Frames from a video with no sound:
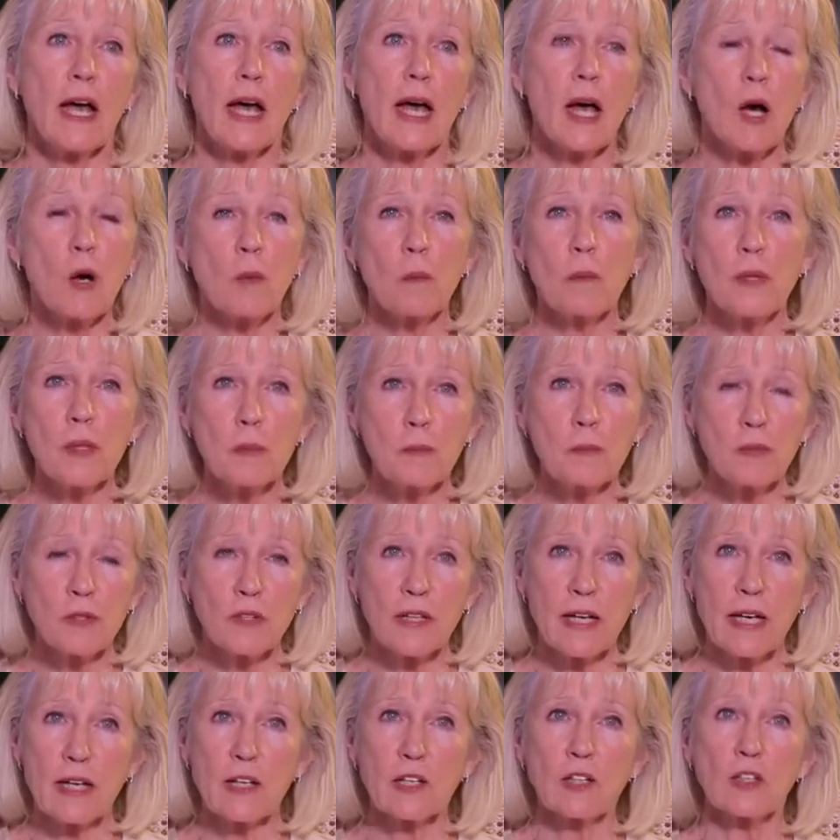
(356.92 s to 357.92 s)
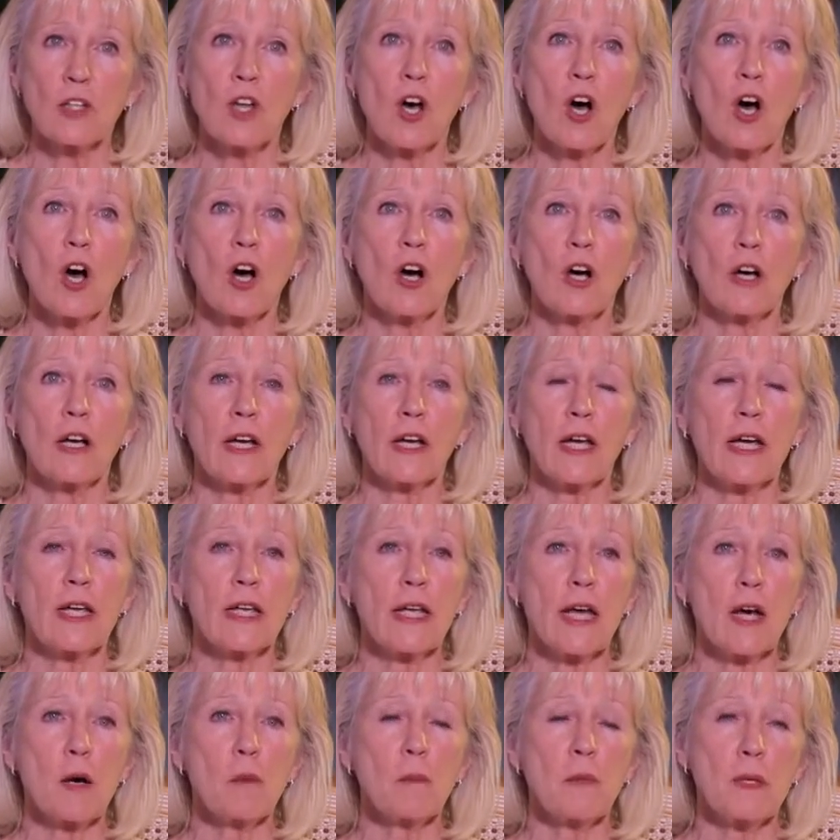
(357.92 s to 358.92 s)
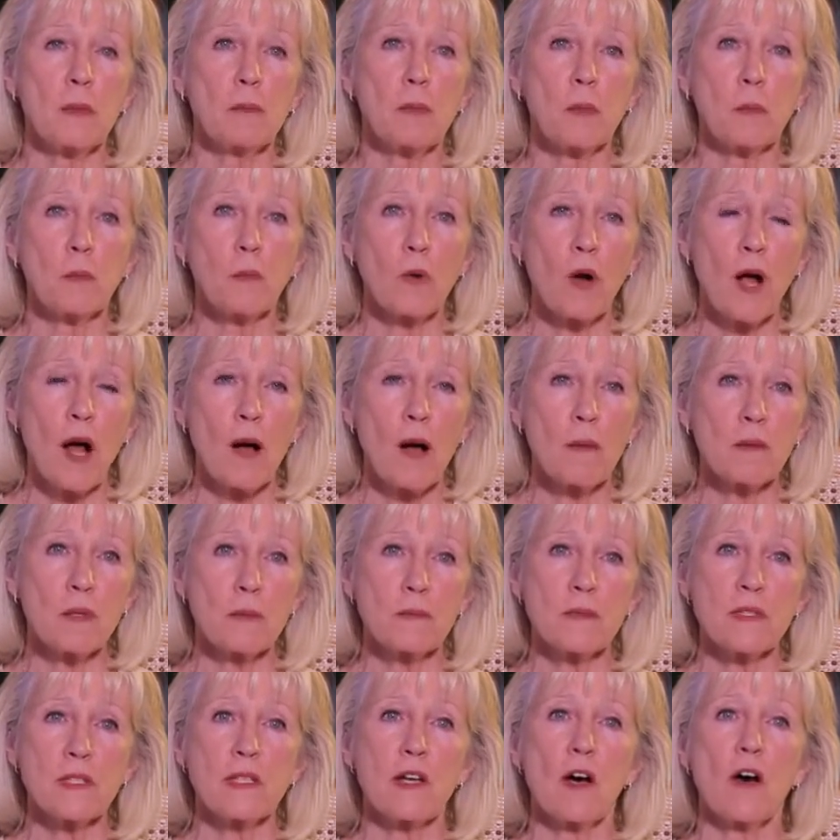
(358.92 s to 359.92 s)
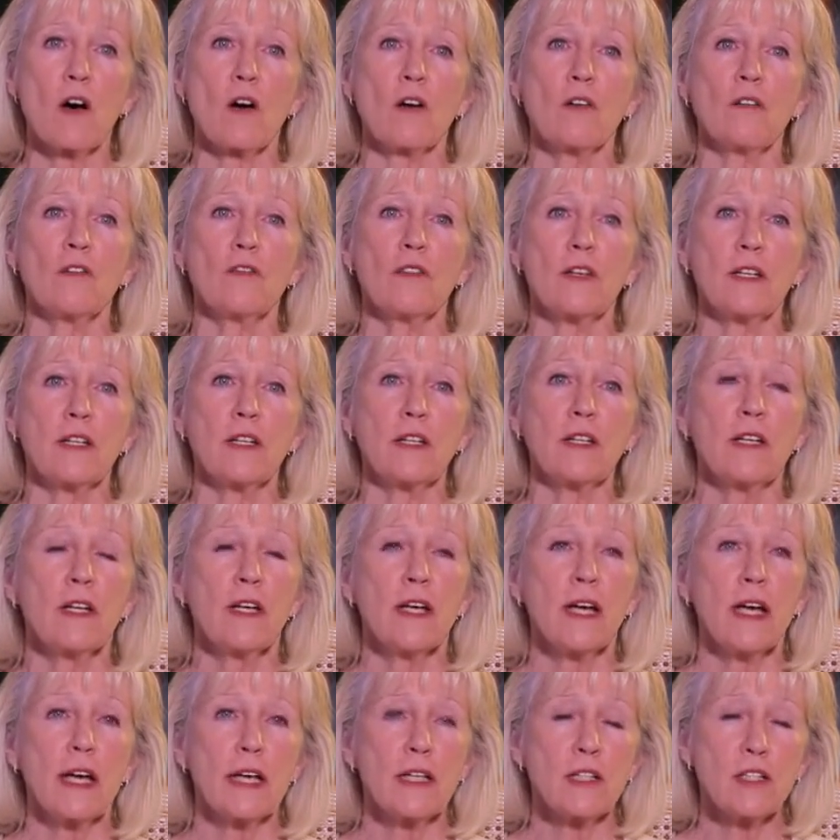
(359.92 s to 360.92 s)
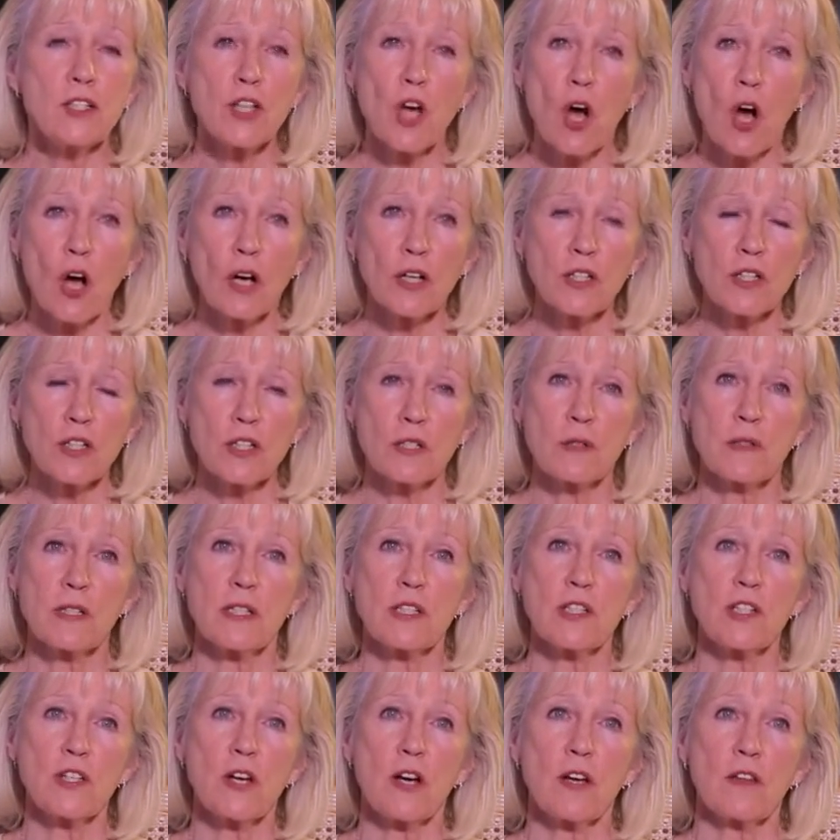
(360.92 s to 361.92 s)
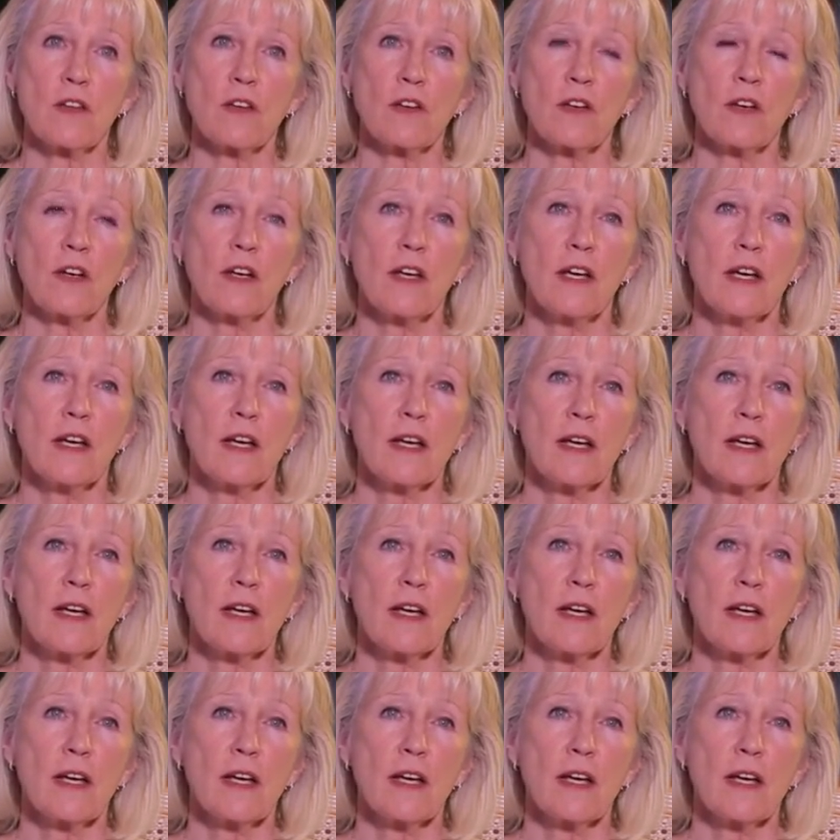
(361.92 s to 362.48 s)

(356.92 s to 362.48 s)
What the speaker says: Help people get along and help people problem solve and talk to each other.